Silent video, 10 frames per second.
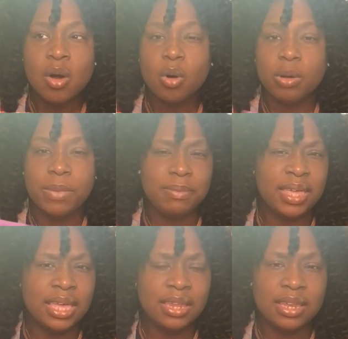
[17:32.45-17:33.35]
or maybe
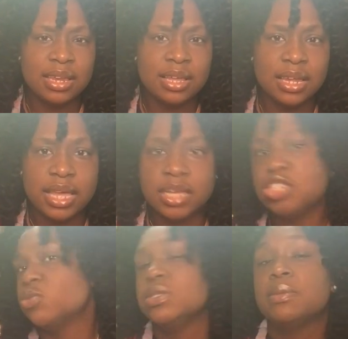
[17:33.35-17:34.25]
ending a
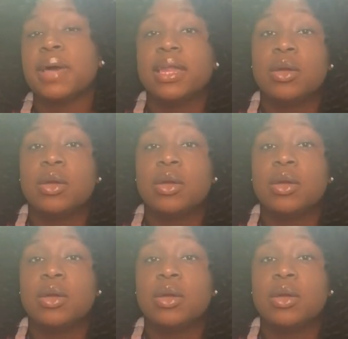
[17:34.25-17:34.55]
connection with somebody,